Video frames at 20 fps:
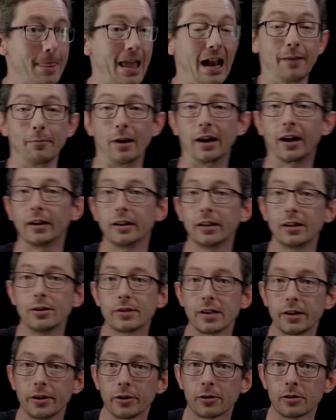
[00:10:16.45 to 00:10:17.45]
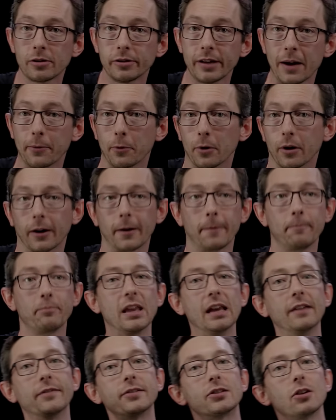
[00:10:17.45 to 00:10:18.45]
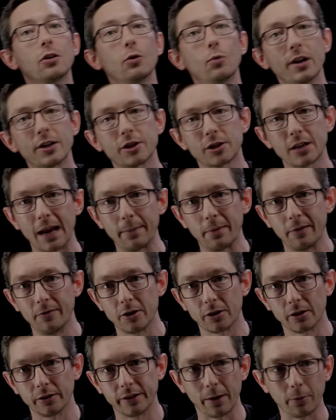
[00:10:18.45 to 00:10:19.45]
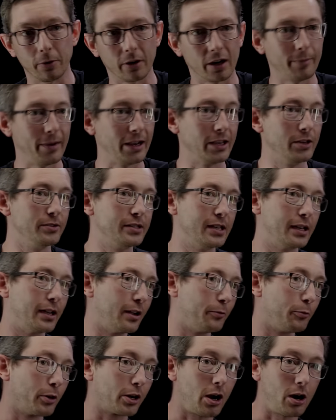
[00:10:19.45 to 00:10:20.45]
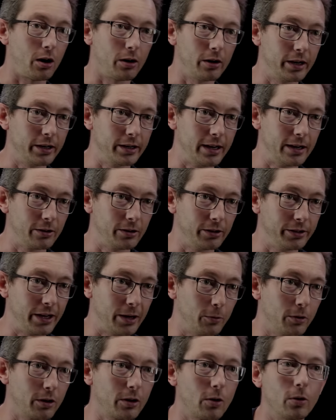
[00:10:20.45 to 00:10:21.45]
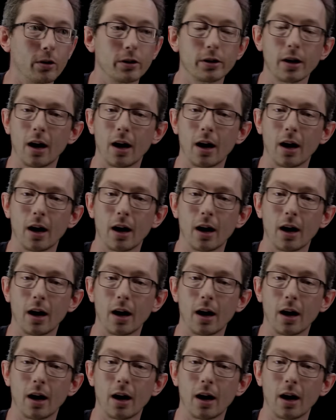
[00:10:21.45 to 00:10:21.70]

Am I going to use a neural network? If so, which type of neural network? Am I using a recurrent neural network or an